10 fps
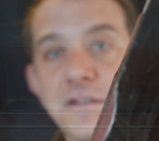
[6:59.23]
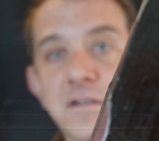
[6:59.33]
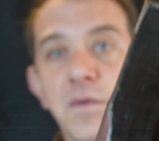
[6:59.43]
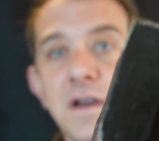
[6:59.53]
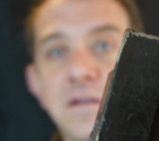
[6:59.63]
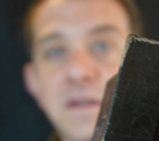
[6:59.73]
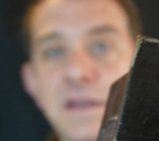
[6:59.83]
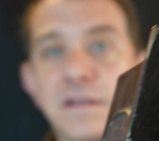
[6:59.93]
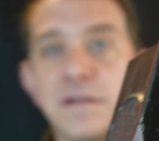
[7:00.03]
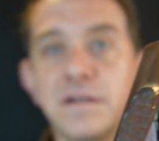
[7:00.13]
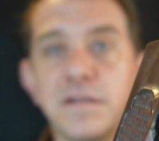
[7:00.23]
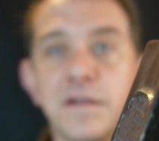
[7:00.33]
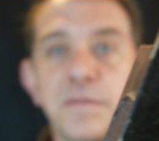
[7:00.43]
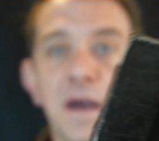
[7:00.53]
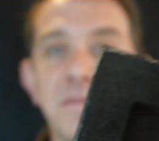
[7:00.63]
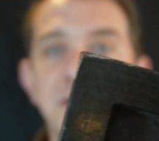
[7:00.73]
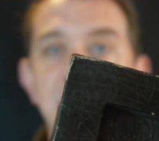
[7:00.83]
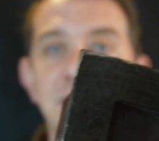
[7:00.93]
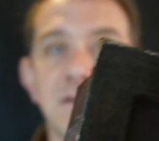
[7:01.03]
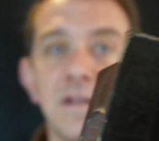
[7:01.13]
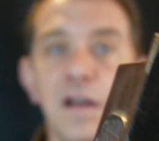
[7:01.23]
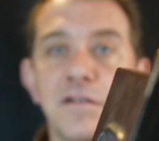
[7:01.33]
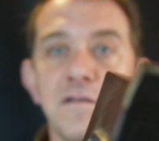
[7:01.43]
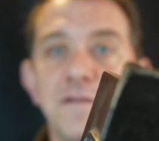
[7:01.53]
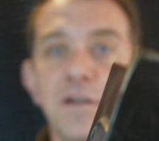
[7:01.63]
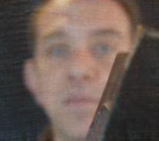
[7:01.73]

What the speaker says: is why you need to sometimes either touch and feel